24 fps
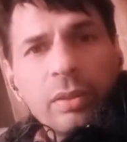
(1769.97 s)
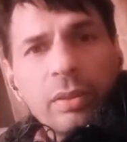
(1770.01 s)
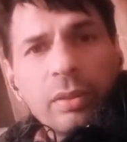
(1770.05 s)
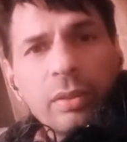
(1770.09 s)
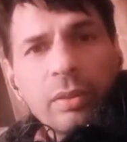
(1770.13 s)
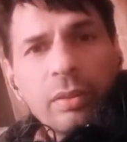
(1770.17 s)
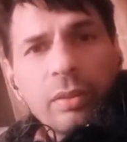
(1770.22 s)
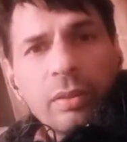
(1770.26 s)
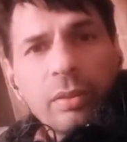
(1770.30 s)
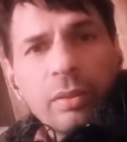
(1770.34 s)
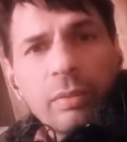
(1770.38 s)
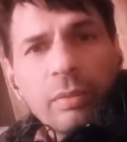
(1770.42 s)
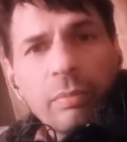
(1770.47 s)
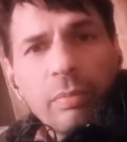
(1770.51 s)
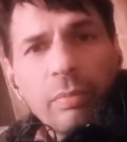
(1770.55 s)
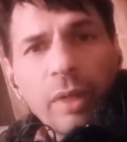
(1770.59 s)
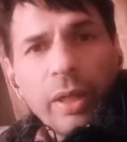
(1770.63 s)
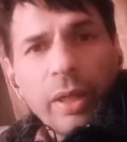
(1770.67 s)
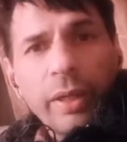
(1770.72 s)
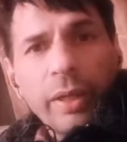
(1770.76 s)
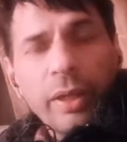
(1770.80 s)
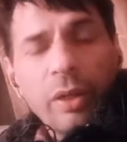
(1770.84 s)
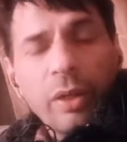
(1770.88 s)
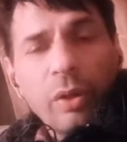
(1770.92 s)
my
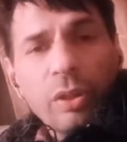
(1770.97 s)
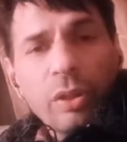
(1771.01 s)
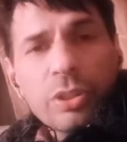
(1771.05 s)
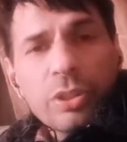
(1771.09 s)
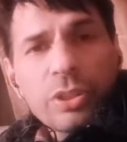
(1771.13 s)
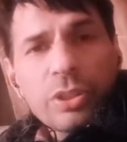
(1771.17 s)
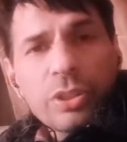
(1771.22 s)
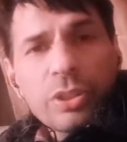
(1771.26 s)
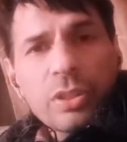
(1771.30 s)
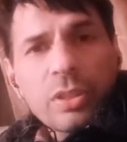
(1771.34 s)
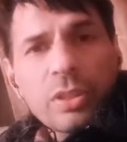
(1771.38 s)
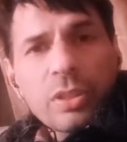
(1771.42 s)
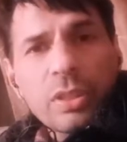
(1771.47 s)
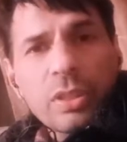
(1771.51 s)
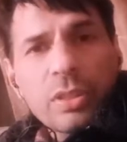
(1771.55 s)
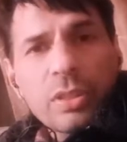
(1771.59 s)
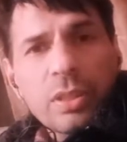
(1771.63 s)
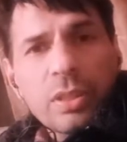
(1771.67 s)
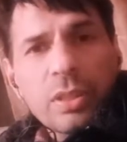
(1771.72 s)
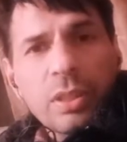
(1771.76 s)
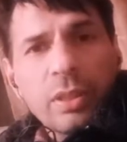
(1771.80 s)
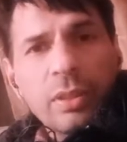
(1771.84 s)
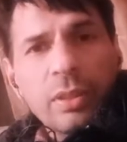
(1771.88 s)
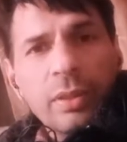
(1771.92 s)
consciousness.
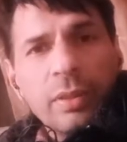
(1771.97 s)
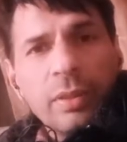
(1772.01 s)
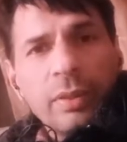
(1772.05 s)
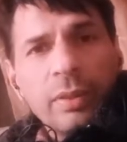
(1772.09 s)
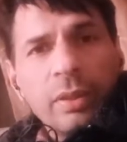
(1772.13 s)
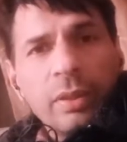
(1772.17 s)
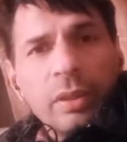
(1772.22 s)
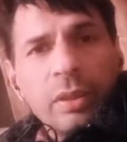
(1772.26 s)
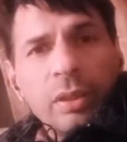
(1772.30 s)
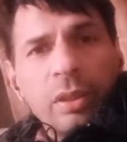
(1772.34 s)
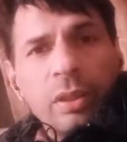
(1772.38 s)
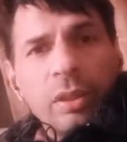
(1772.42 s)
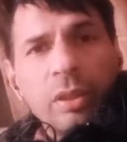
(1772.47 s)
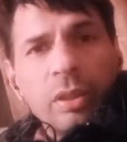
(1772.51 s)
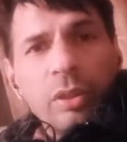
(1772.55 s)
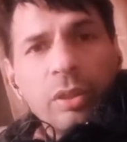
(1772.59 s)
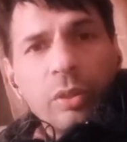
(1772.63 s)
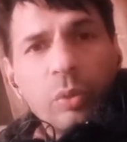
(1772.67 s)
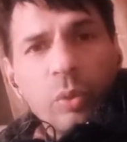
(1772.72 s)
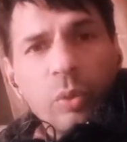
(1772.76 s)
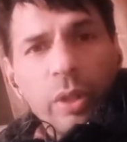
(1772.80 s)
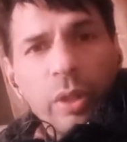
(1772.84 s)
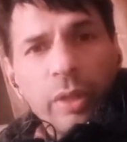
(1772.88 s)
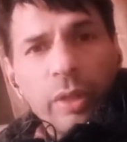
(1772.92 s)
You
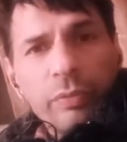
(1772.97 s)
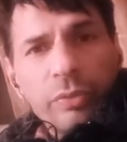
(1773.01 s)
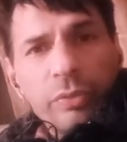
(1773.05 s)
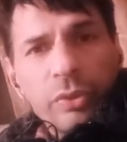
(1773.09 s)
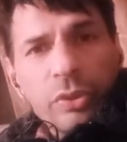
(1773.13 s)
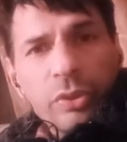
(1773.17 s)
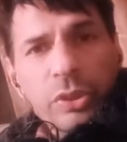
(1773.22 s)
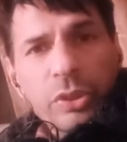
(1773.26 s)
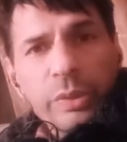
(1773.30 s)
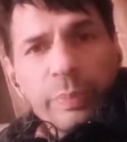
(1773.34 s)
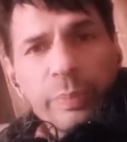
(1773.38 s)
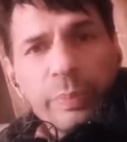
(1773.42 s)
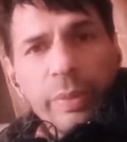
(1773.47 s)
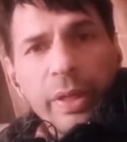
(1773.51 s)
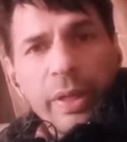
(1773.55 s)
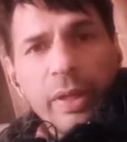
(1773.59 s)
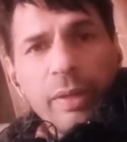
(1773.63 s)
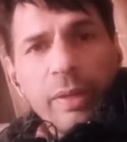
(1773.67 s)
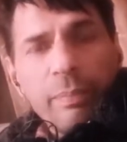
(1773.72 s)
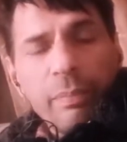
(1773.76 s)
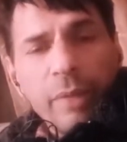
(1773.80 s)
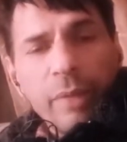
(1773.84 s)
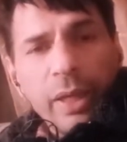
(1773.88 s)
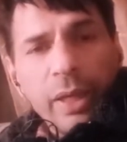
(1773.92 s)
have to spread
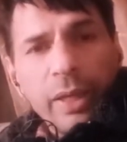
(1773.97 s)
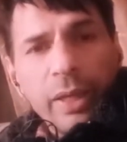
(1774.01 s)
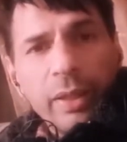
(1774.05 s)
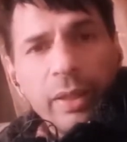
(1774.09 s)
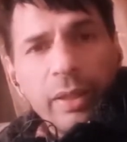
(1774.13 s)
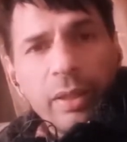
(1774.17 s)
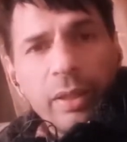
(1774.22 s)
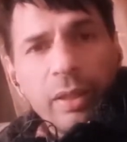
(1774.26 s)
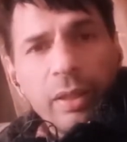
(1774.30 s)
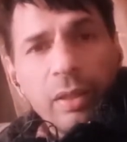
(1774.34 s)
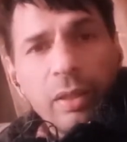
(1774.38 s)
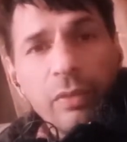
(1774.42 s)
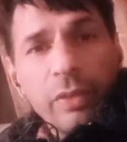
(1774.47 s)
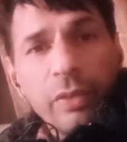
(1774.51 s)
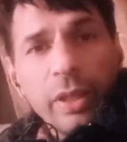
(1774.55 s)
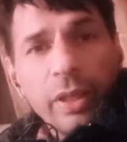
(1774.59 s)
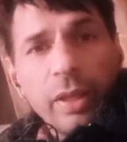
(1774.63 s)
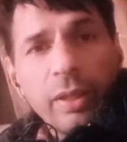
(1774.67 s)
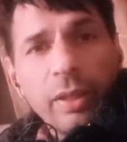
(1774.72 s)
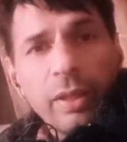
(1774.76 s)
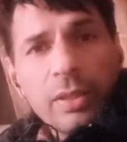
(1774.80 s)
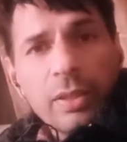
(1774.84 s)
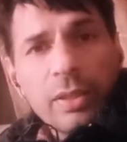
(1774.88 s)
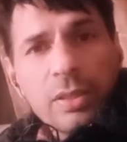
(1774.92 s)
my
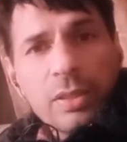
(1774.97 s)
awareness.